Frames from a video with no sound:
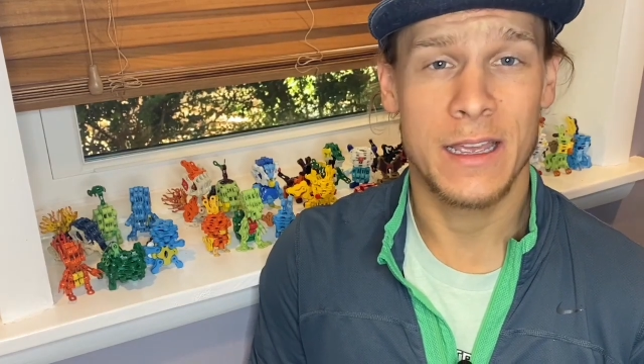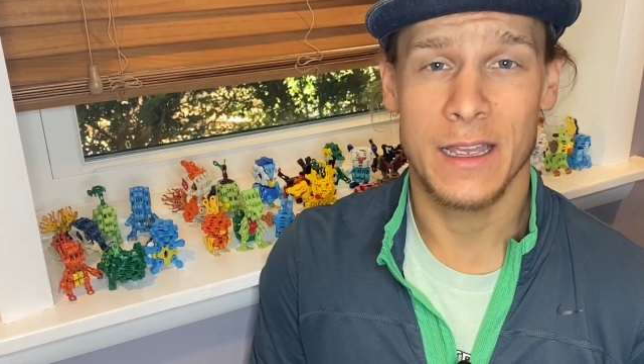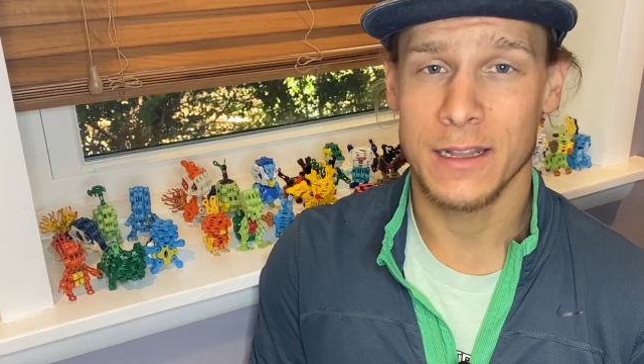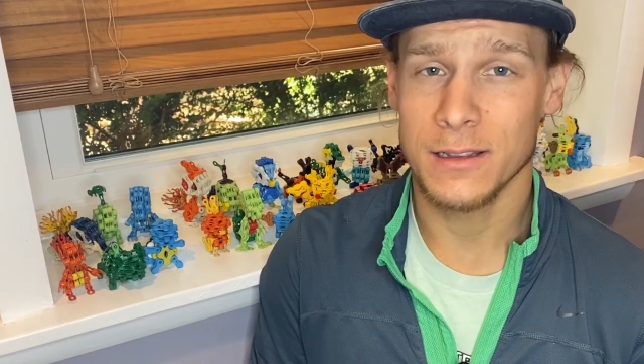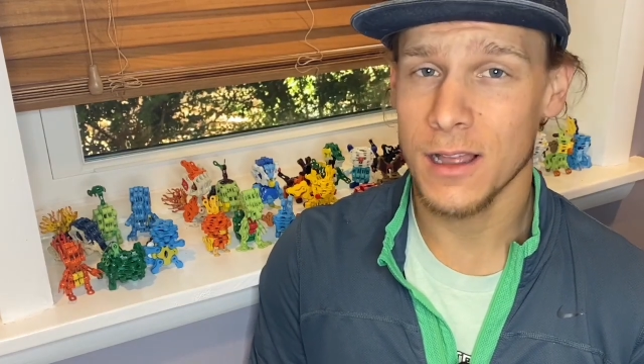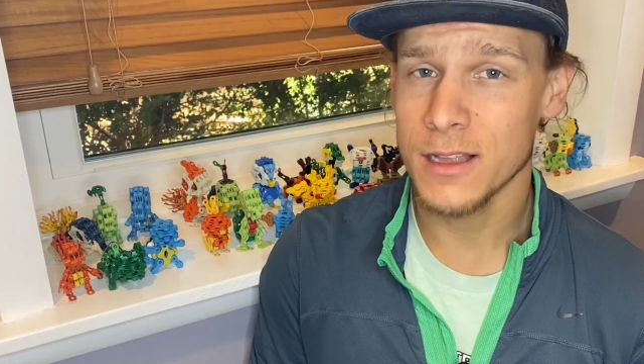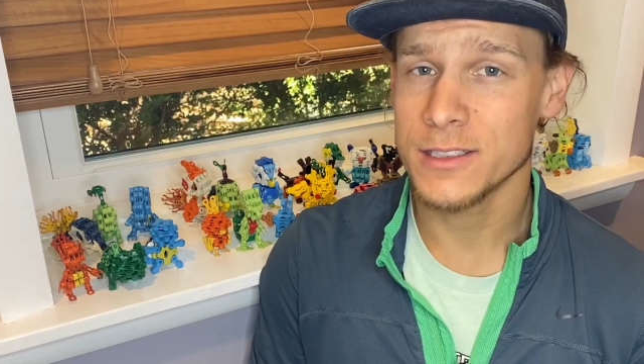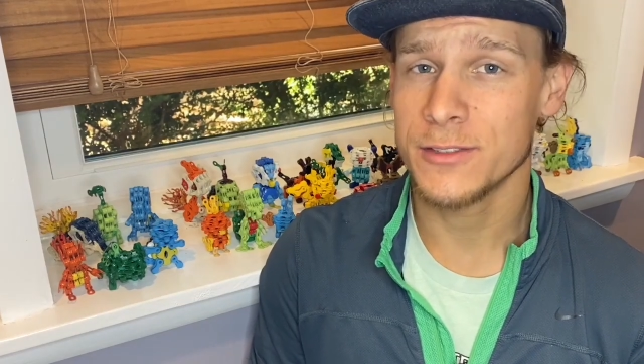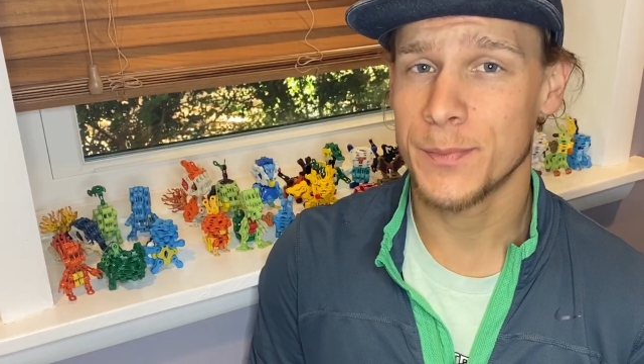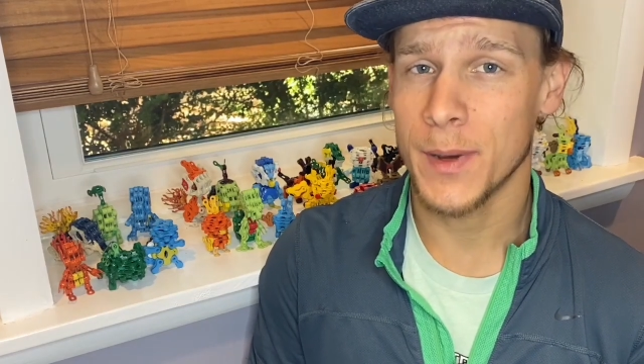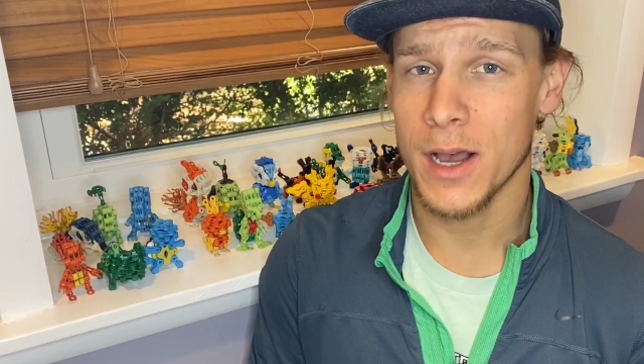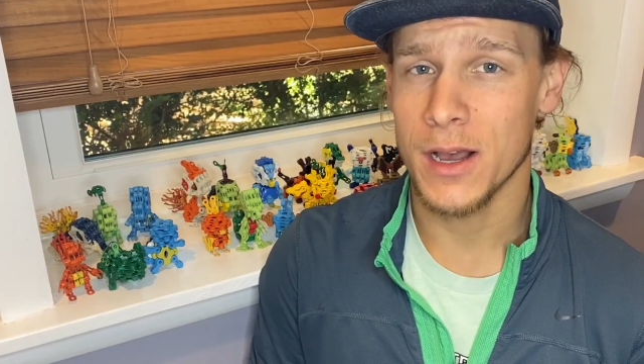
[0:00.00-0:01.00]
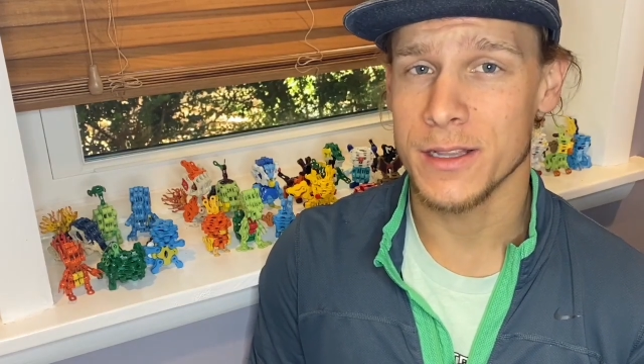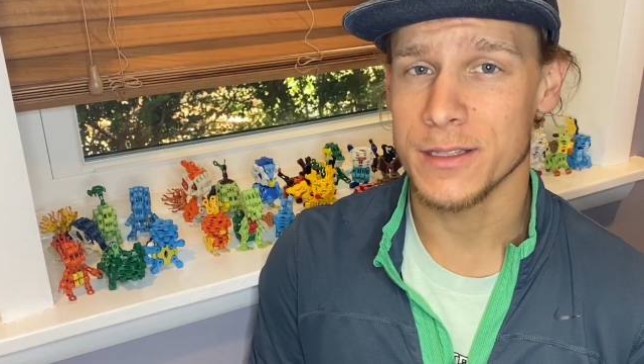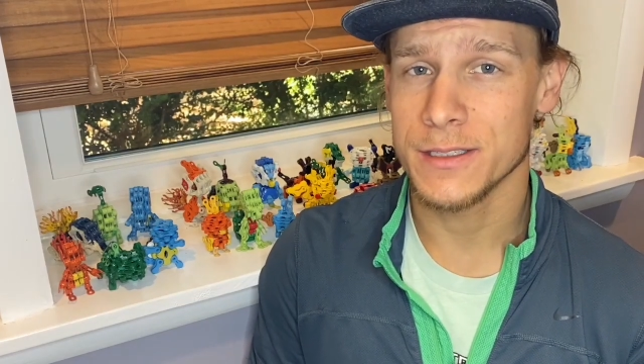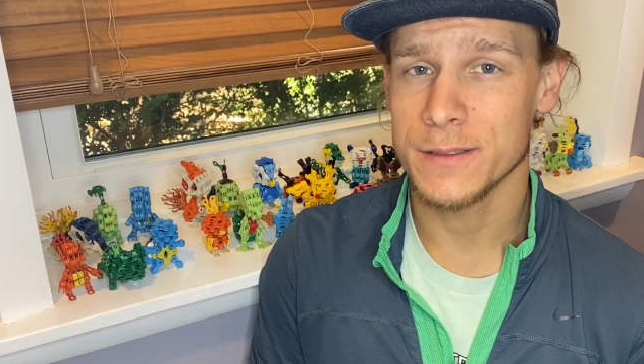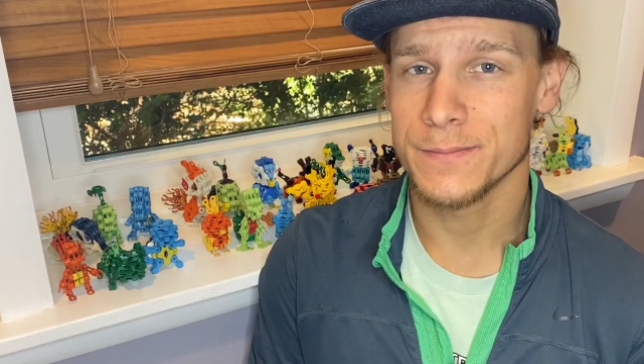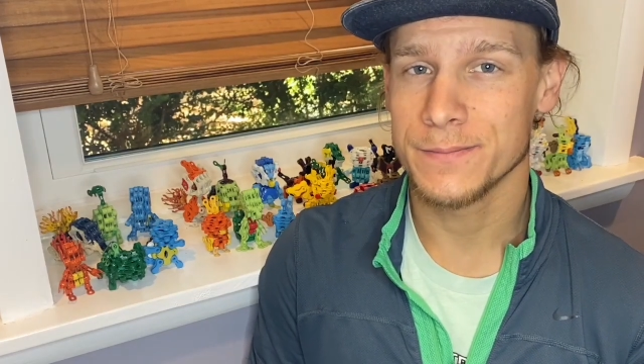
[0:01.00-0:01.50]
and lots of
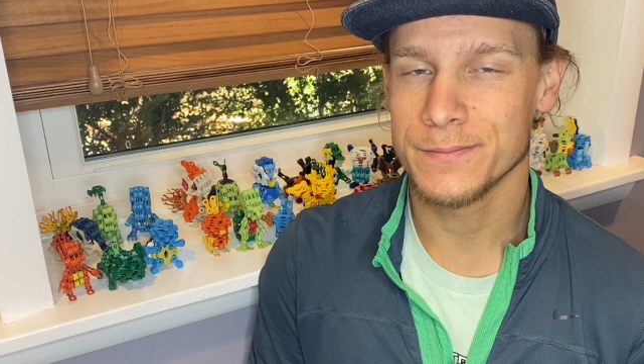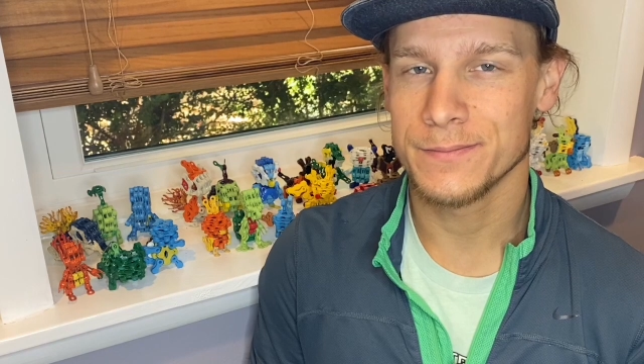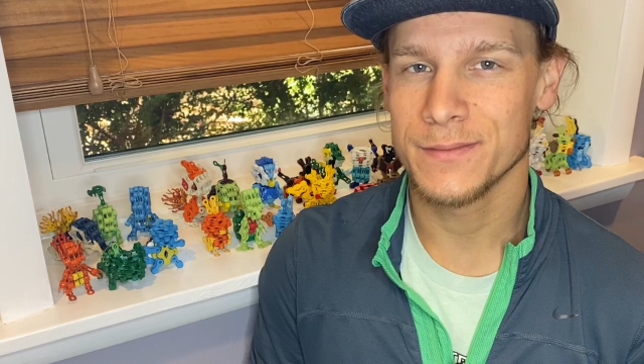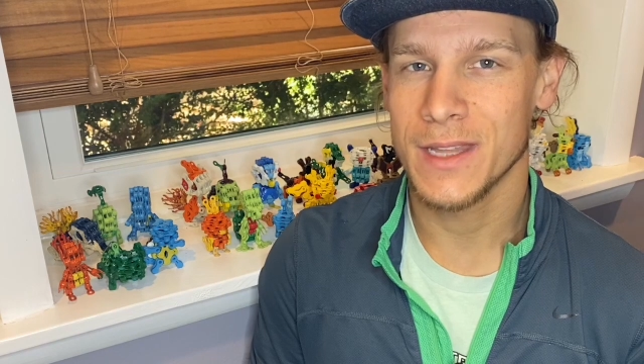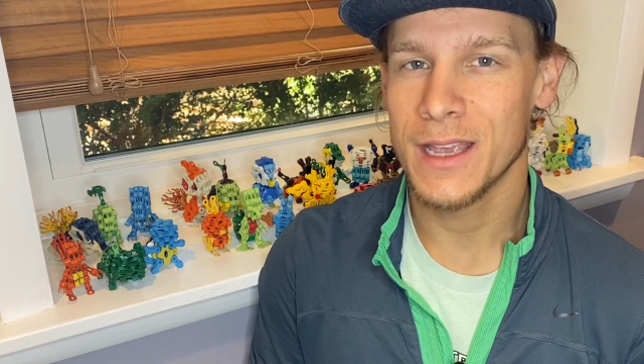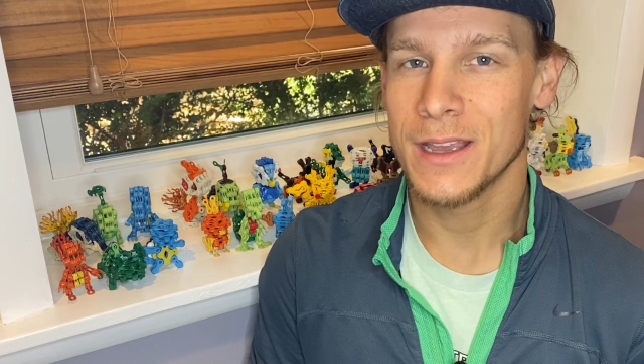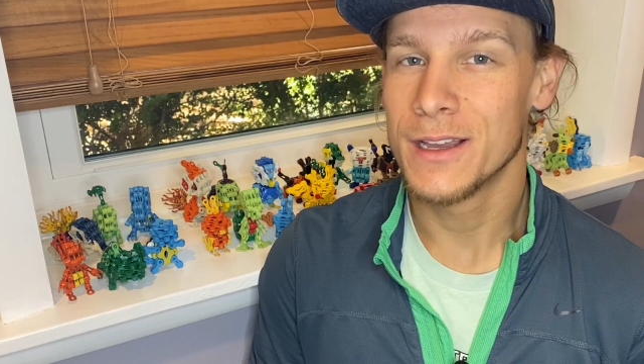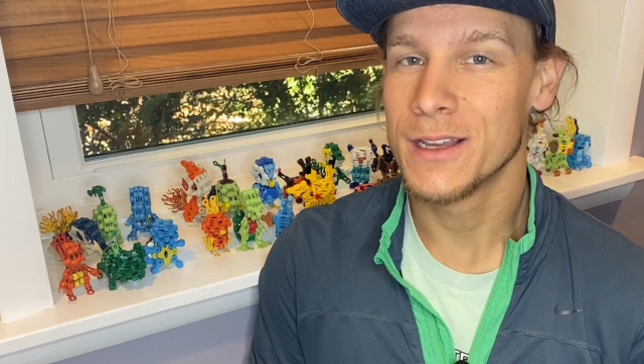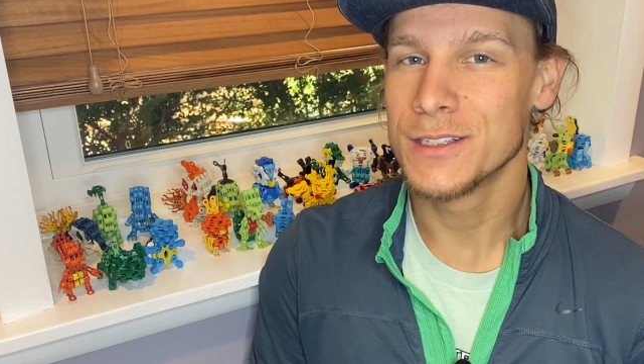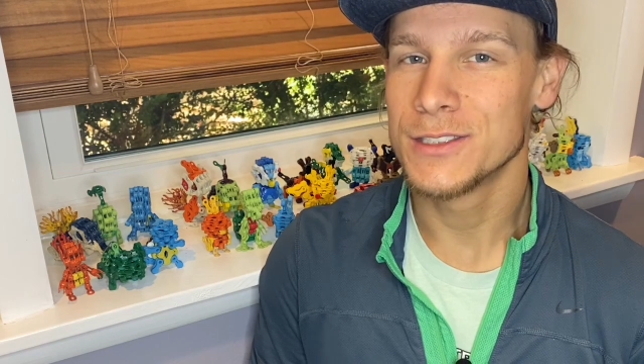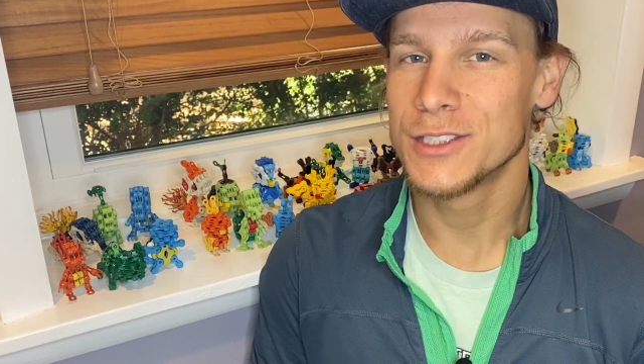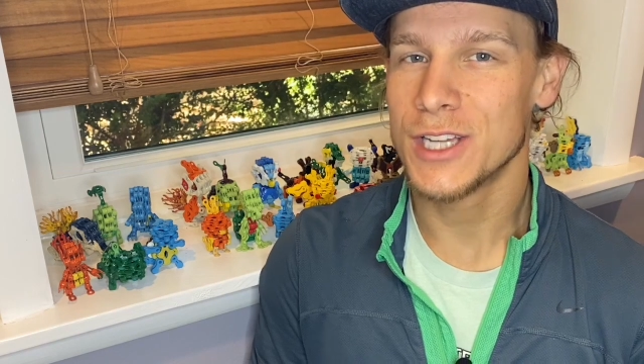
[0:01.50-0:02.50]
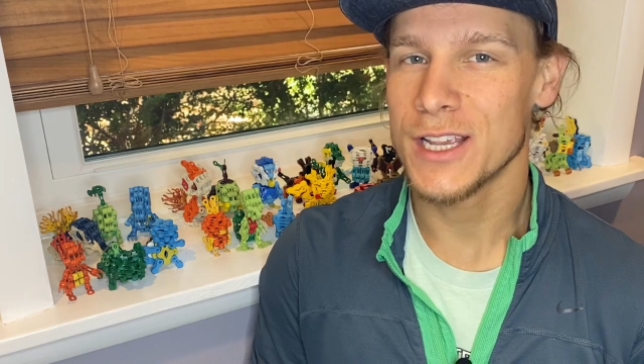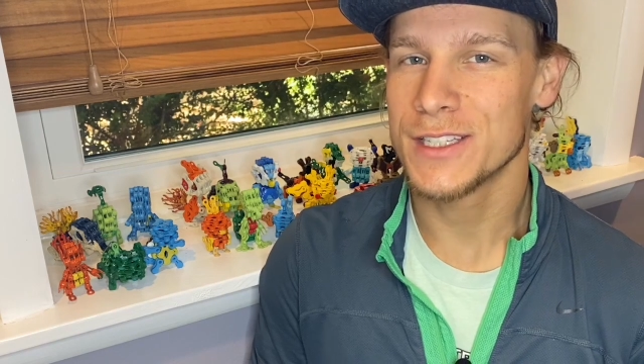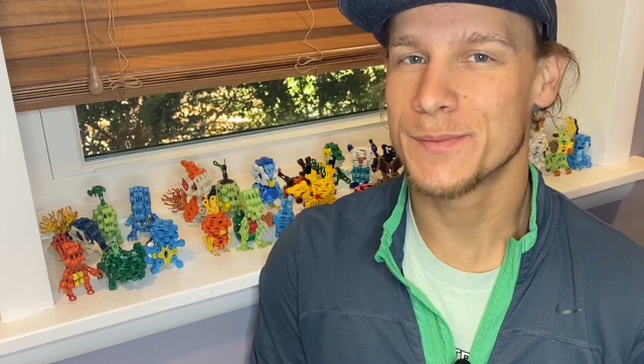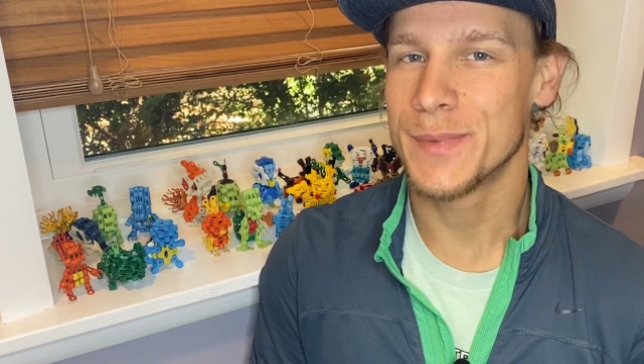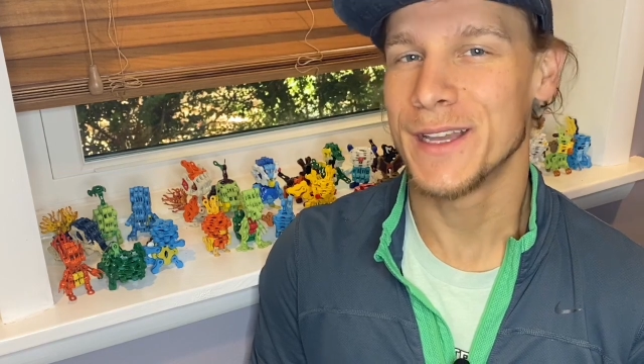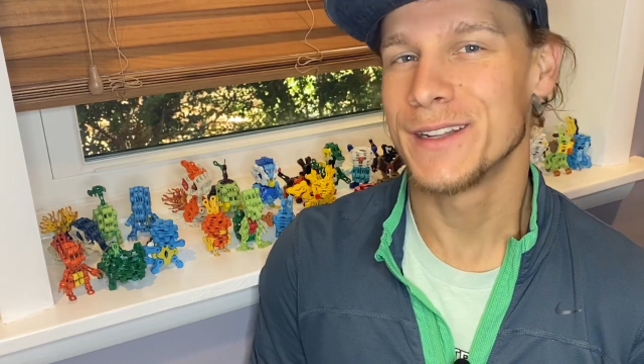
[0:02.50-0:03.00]
pawns?
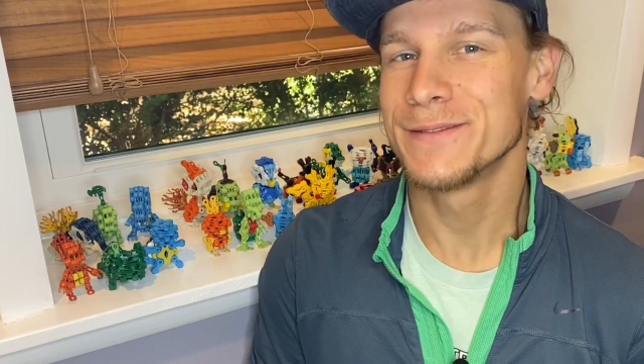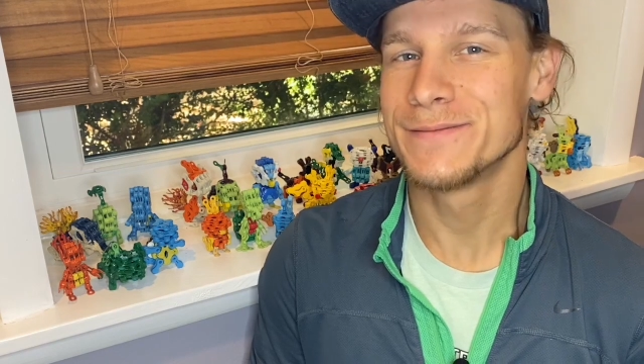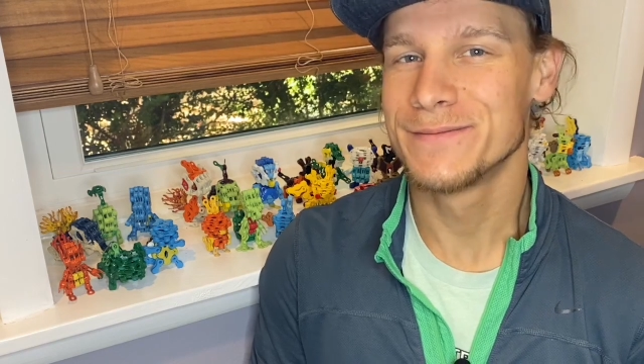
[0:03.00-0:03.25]
Chesspin.